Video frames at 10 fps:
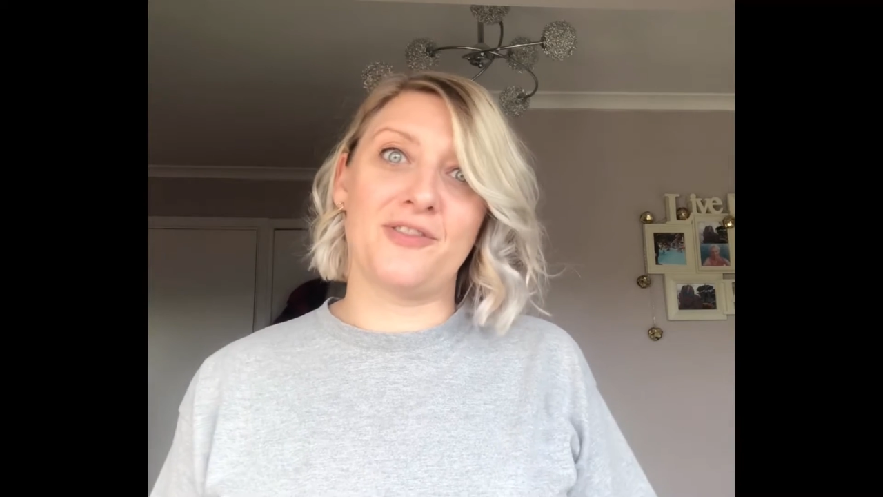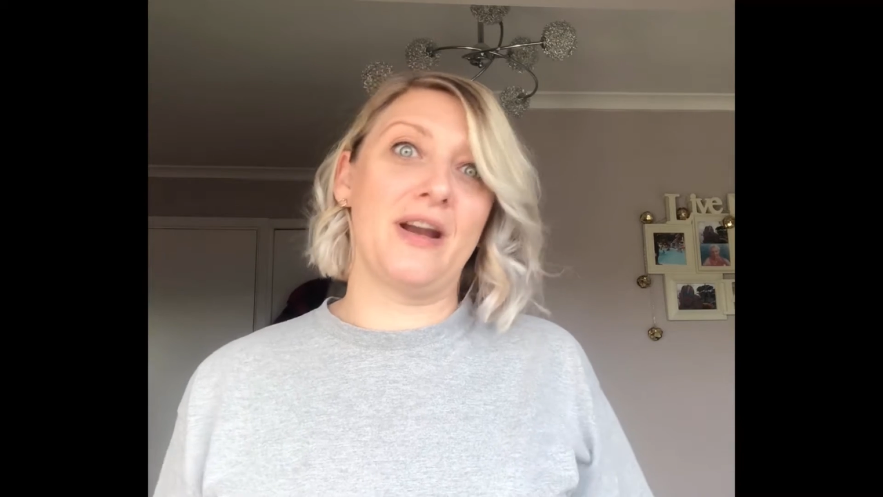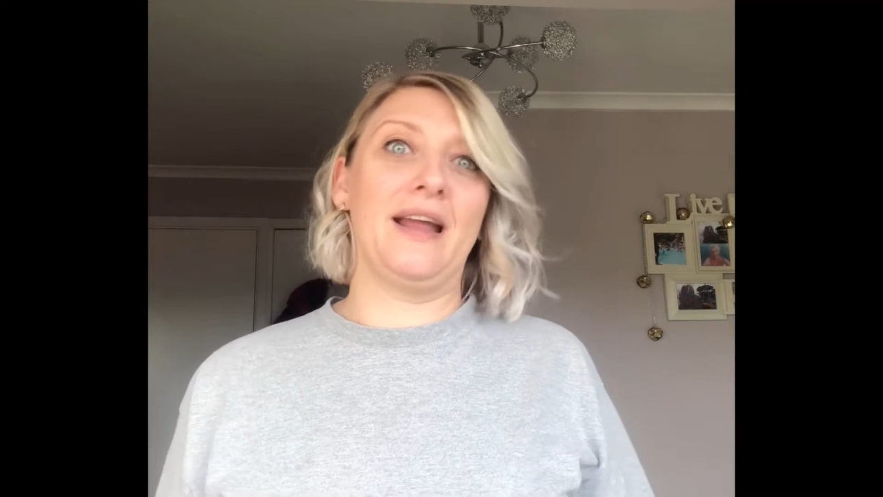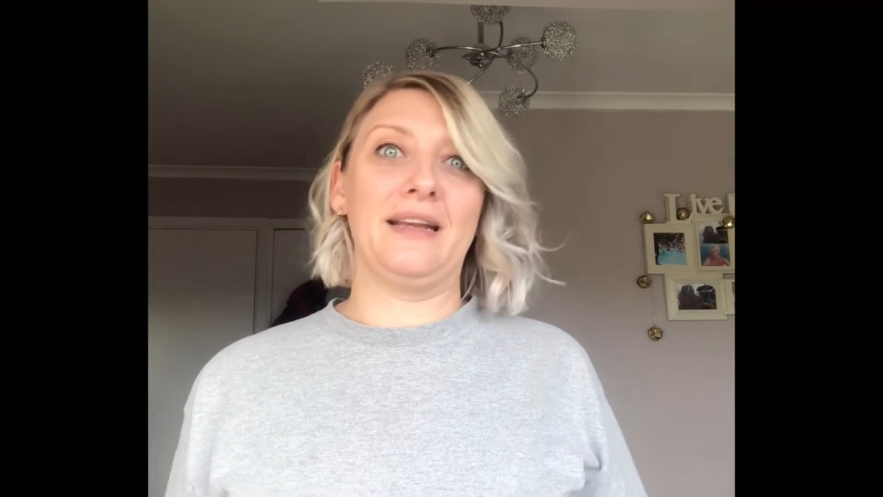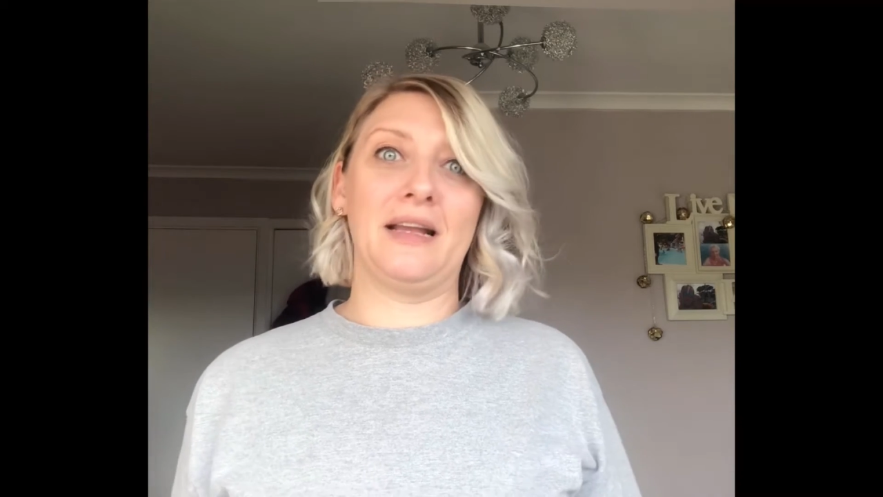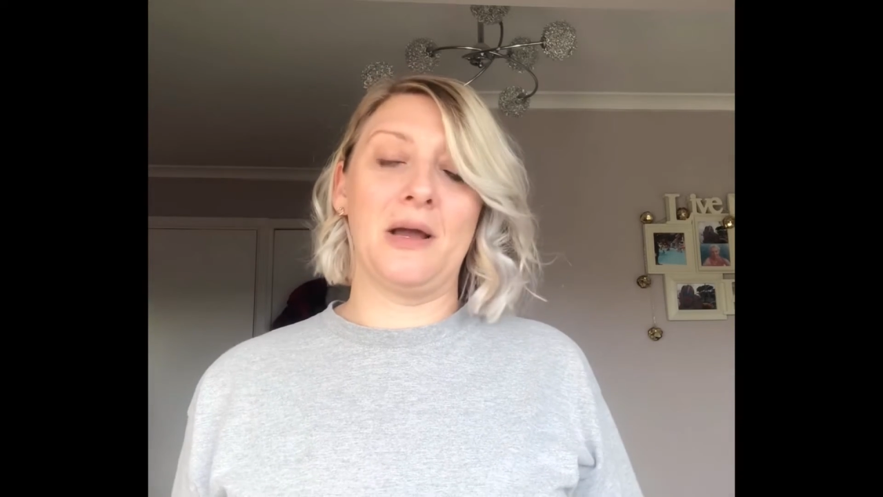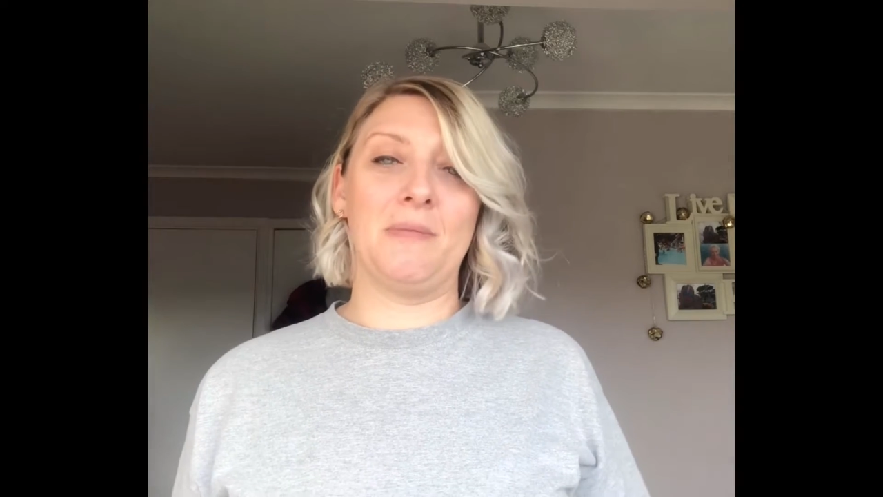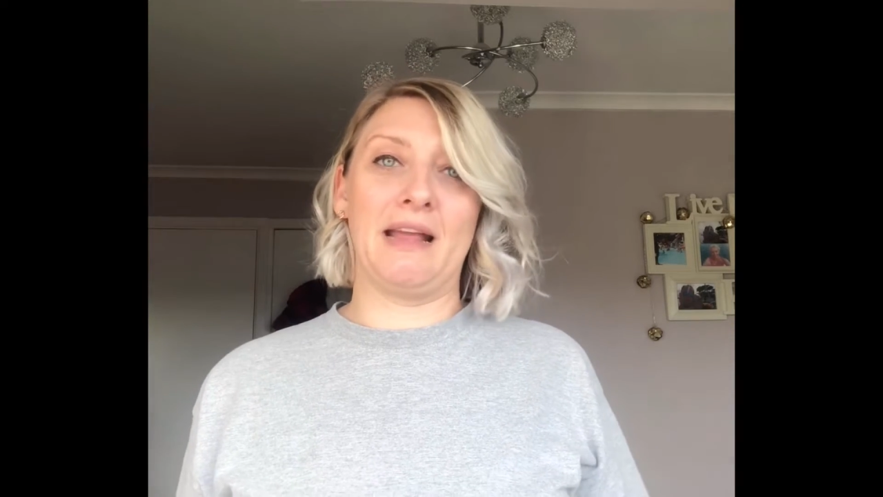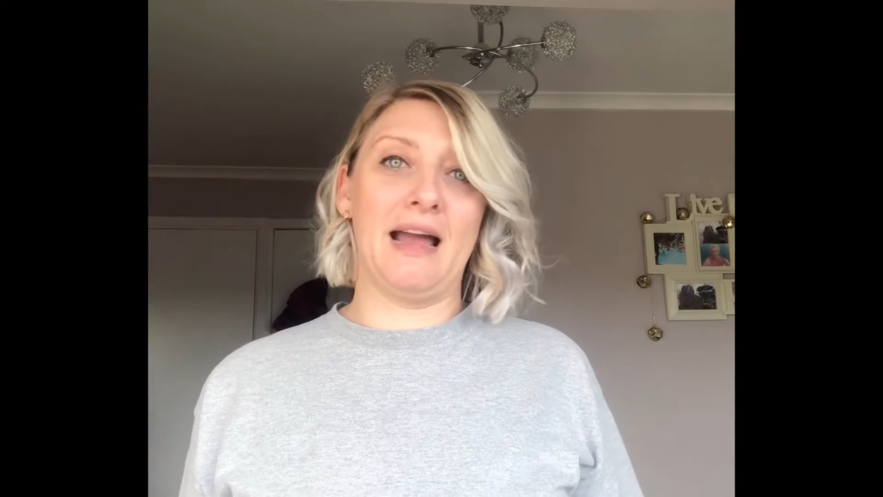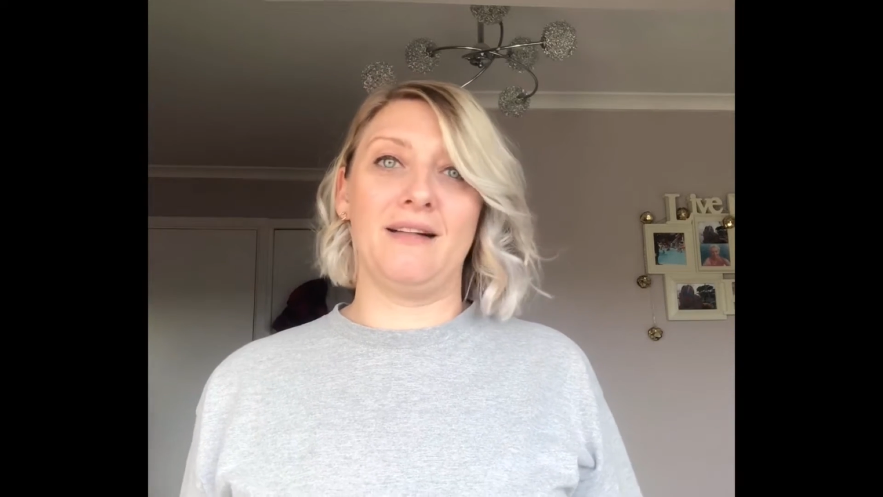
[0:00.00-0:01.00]
it and it
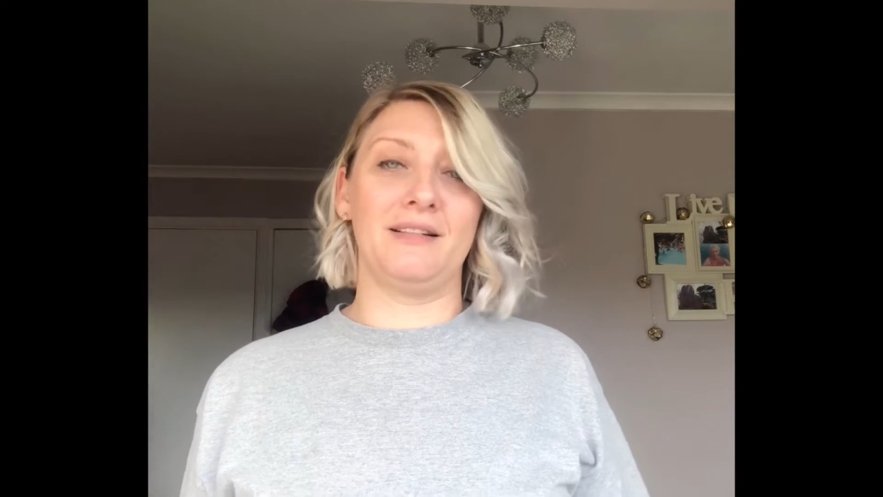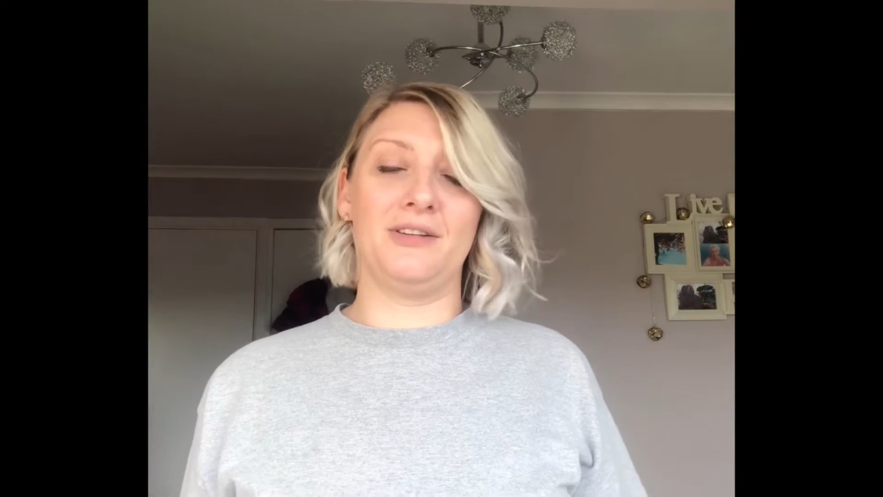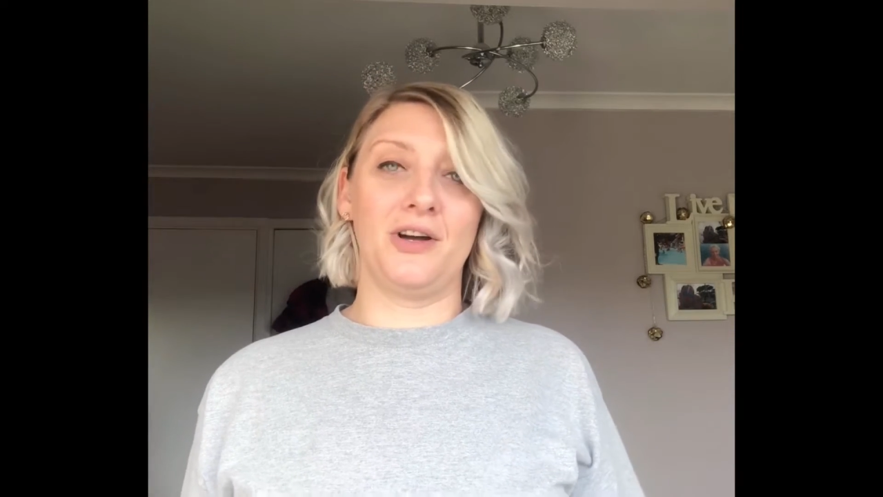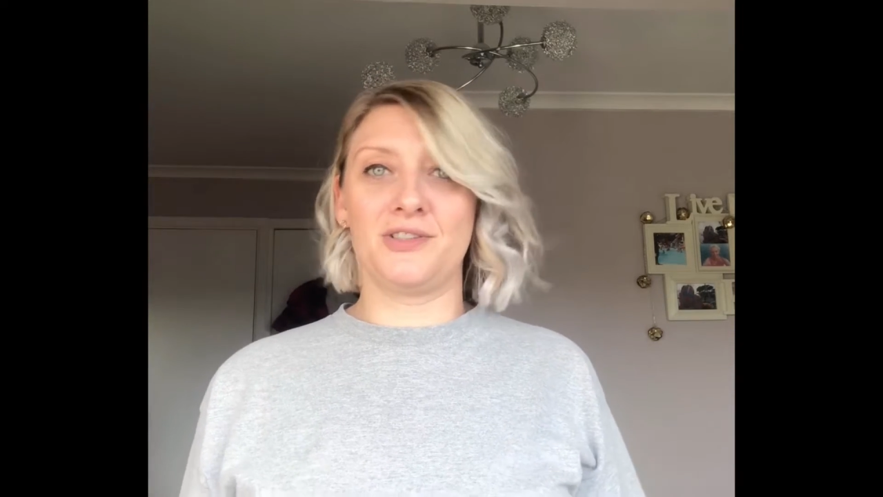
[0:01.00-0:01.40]
coming out and not